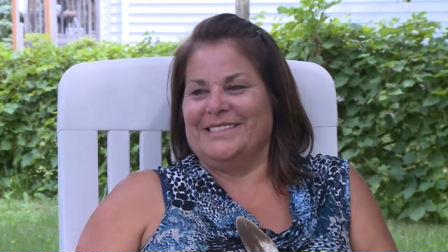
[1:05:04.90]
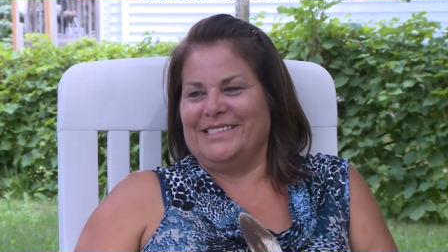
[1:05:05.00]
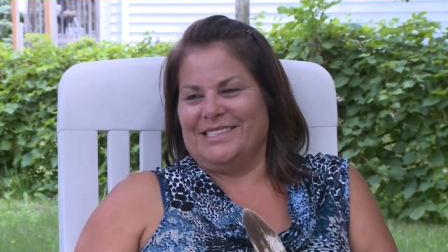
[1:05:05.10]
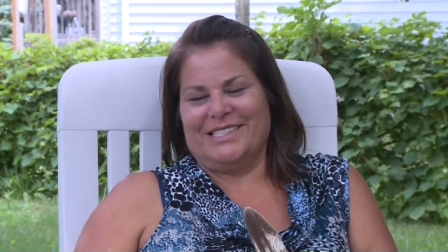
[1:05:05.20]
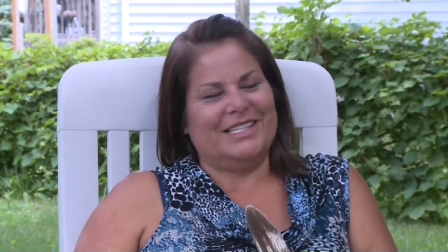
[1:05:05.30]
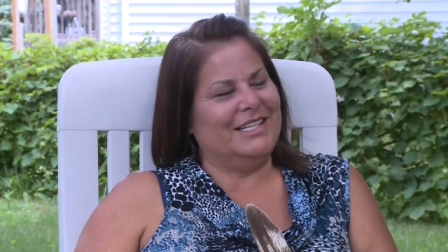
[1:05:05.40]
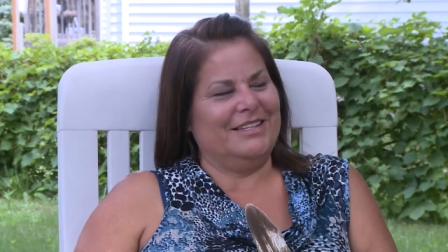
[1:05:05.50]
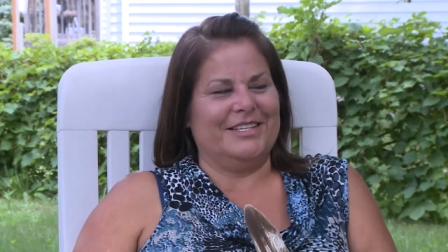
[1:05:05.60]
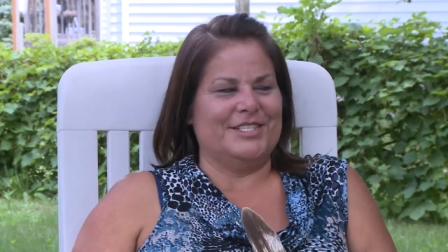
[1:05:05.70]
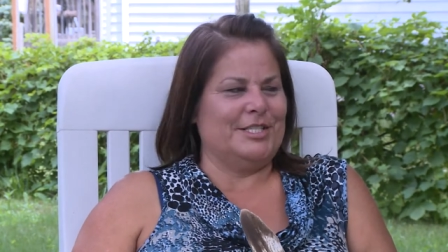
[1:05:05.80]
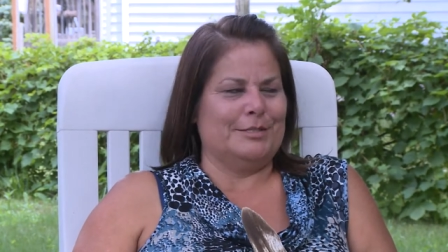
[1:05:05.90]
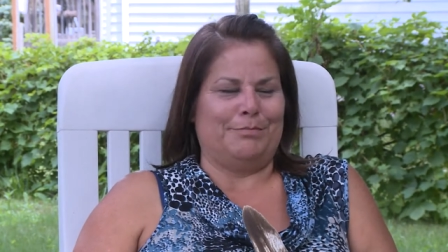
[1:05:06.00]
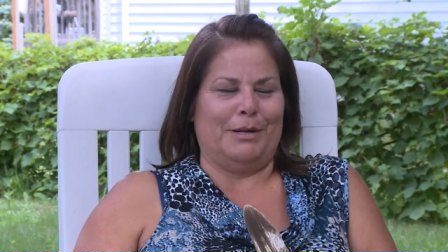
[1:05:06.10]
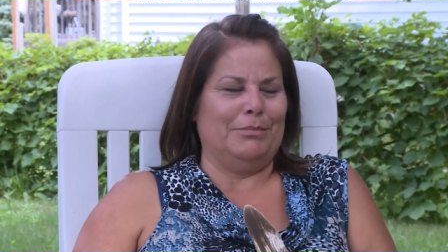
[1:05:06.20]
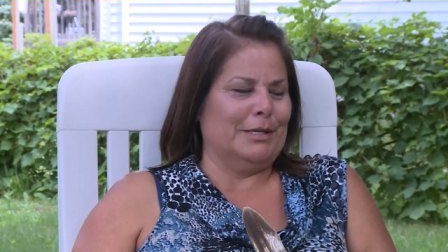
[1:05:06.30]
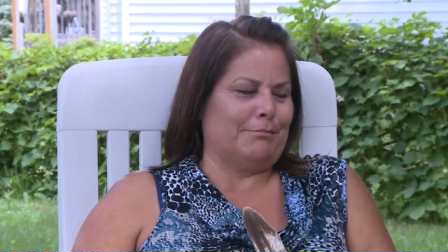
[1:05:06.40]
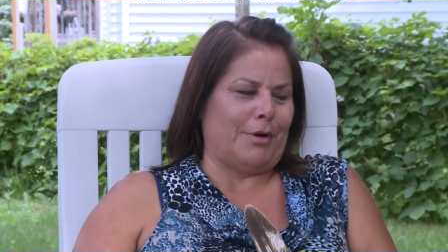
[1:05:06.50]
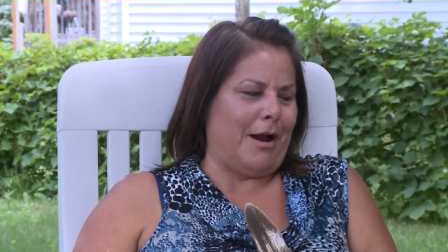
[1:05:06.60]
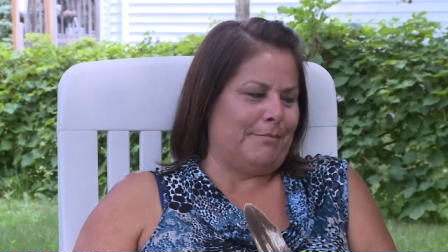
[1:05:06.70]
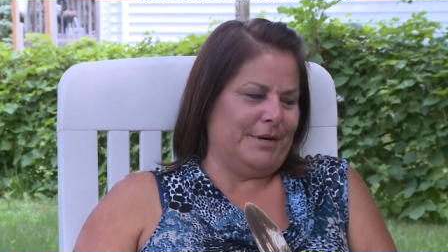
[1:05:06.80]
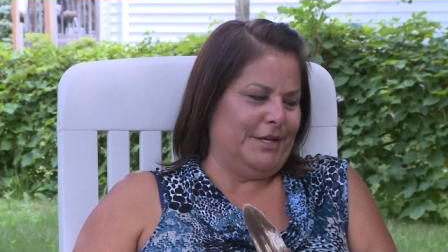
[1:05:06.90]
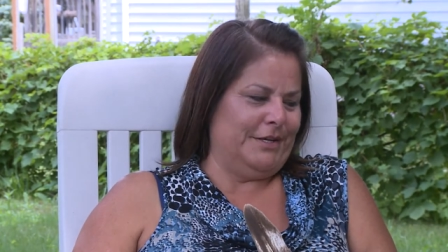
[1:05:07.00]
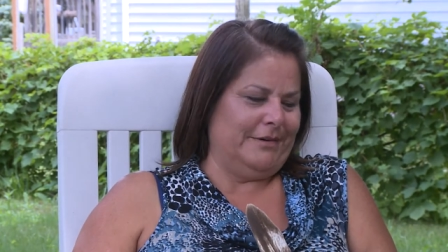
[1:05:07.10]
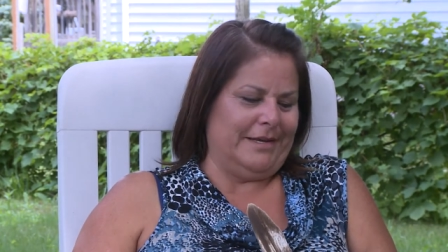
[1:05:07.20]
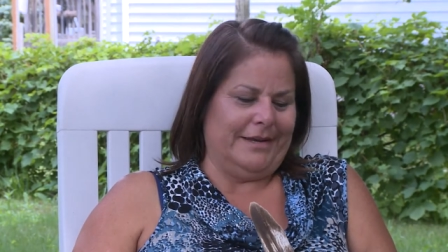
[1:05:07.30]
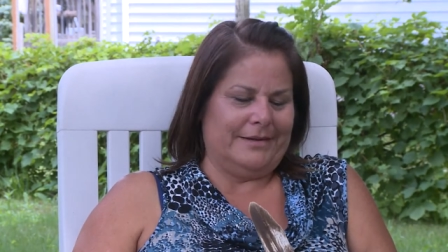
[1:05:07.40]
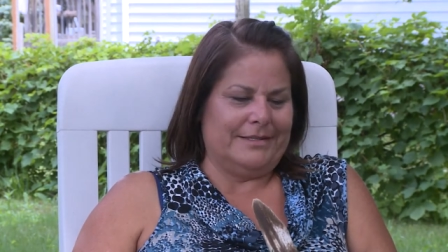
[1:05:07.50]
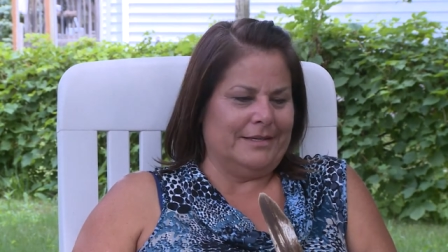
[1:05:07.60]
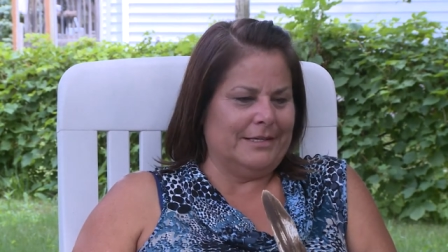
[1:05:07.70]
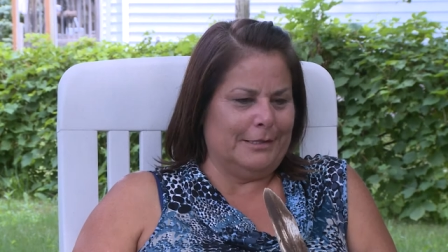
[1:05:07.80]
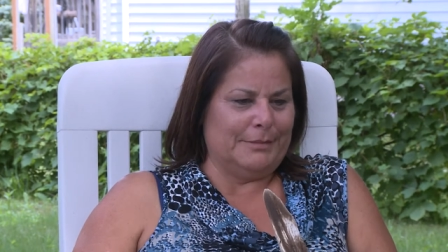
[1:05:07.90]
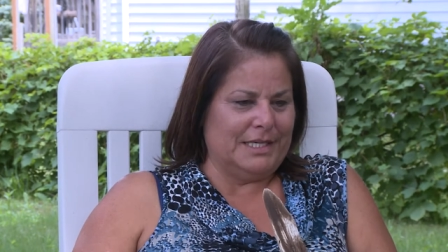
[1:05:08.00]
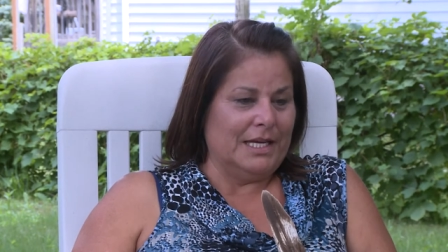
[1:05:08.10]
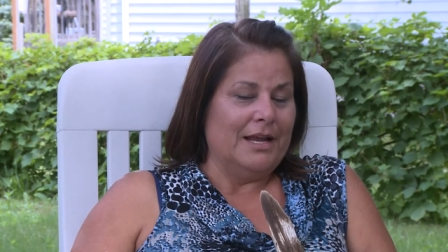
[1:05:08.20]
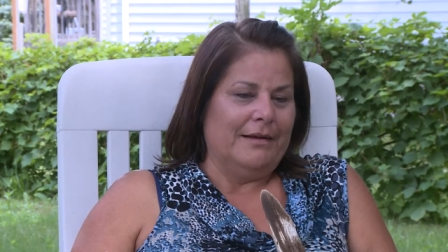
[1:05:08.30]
But uh, they, this is public property. You can't tell anybody.